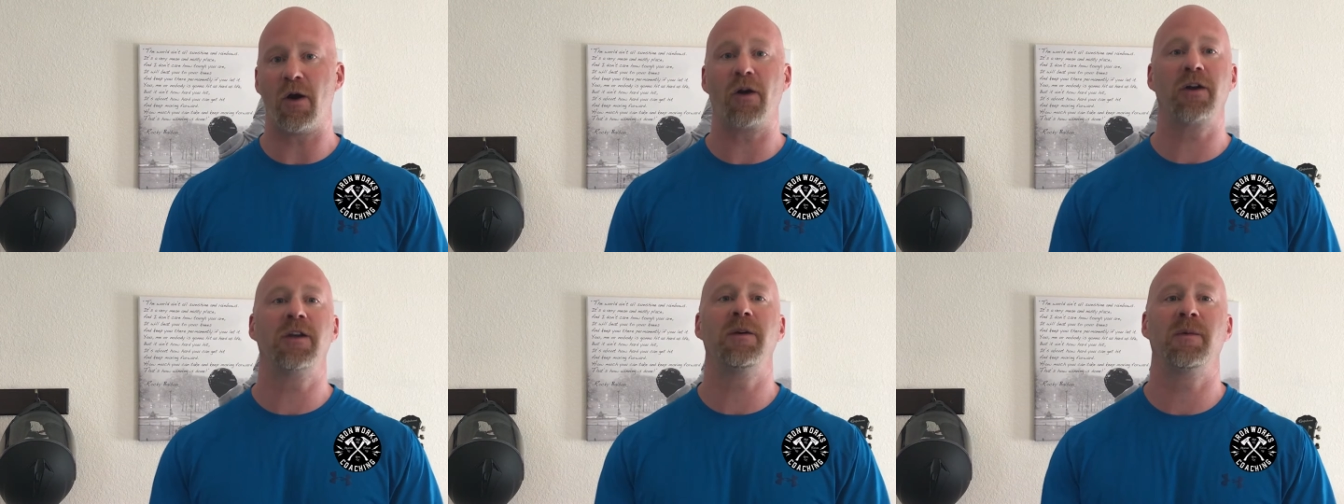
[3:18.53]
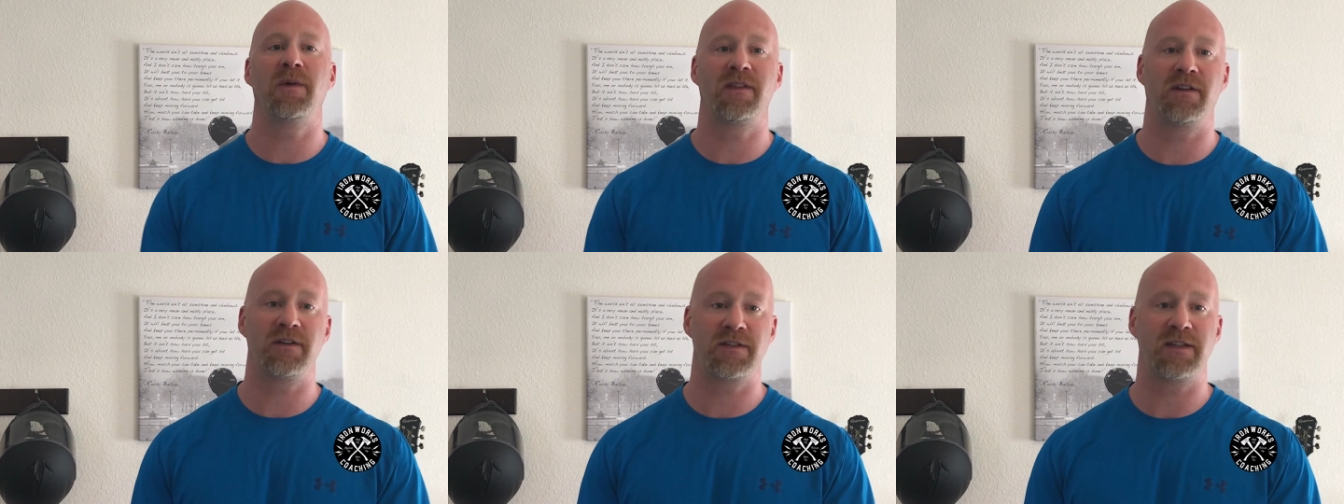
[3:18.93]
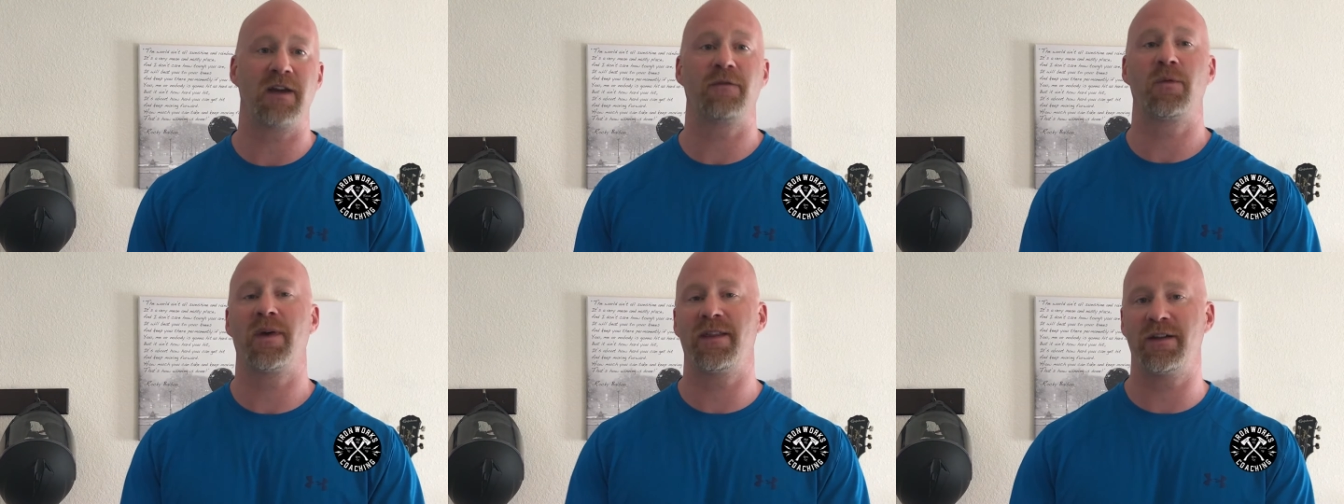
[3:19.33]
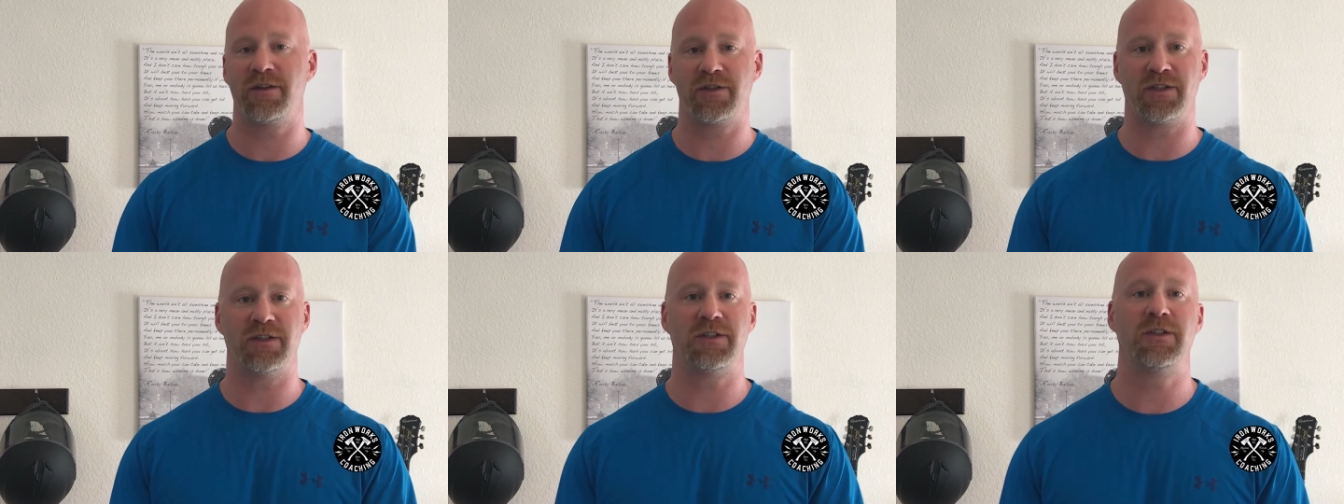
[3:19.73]
arguing with yourself whether you
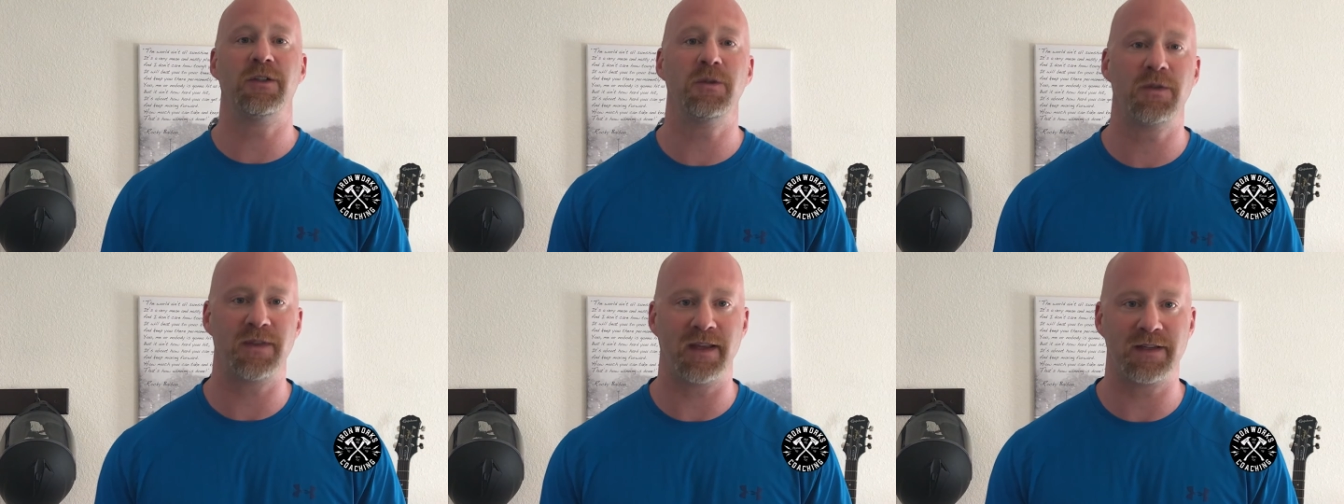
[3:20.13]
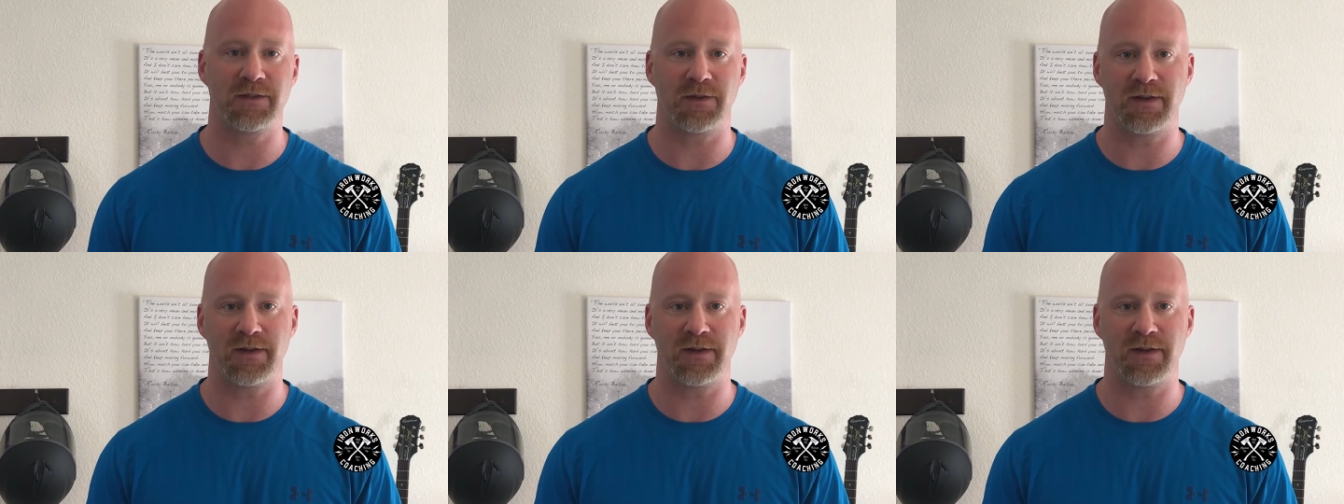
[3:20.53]
should do things